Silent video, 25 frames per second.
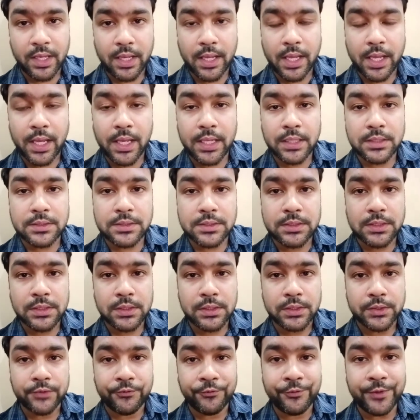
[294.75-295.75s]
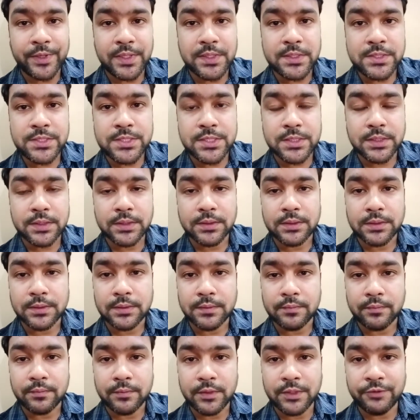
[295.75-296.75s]
and reached
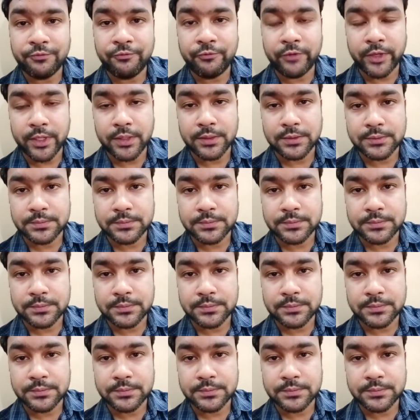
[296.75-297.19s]
the fair.